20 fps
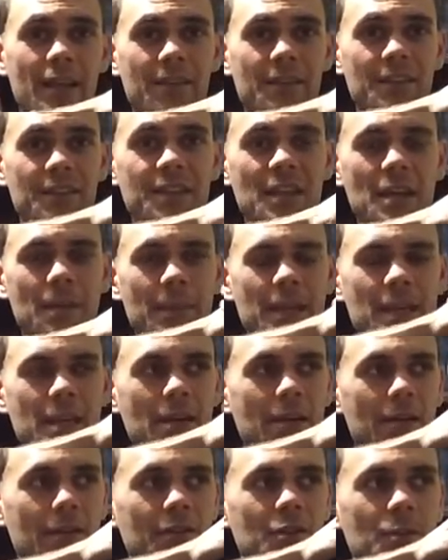this arm
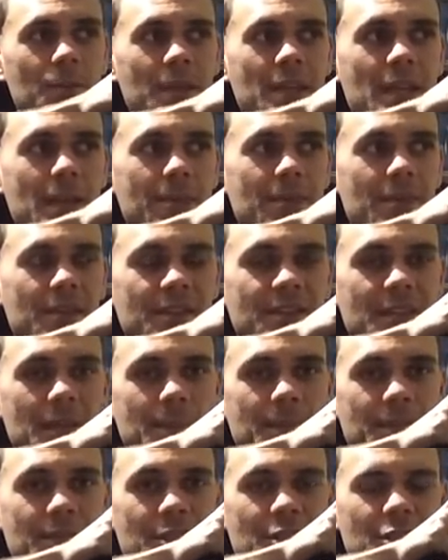here should be kept in the
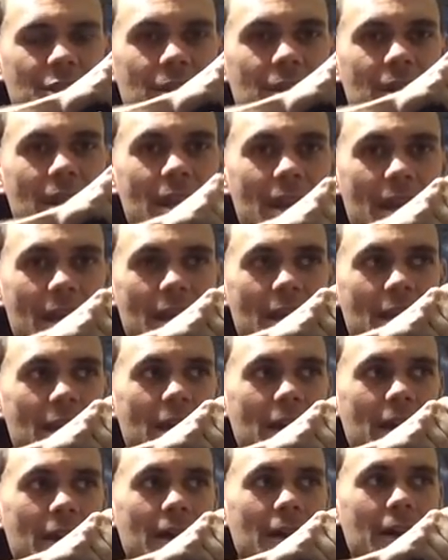same position,
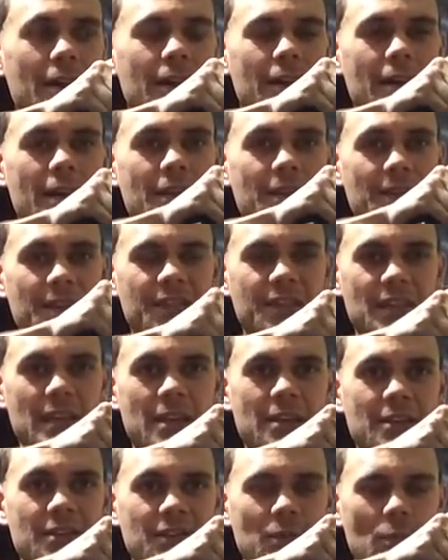and this
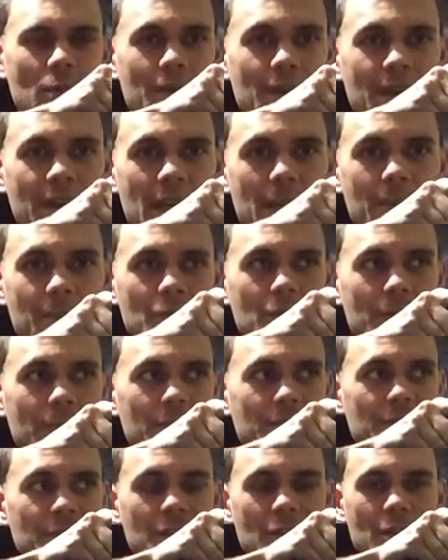hand is the one that comes
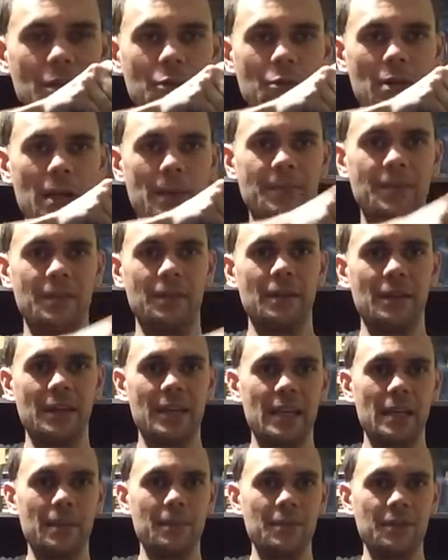over and just kind of grabs it. And
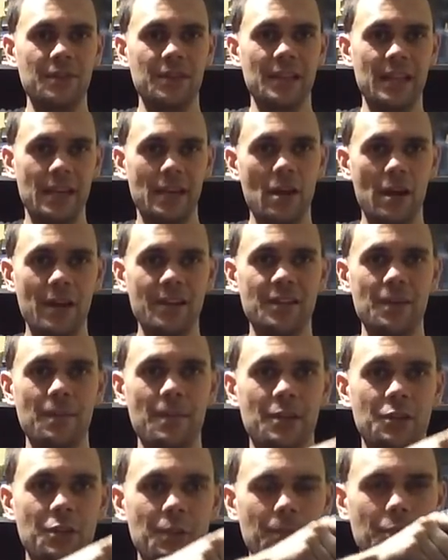again, I'm using that
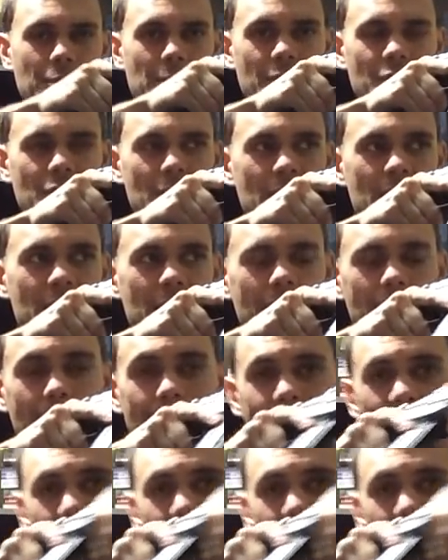isometric pressure here.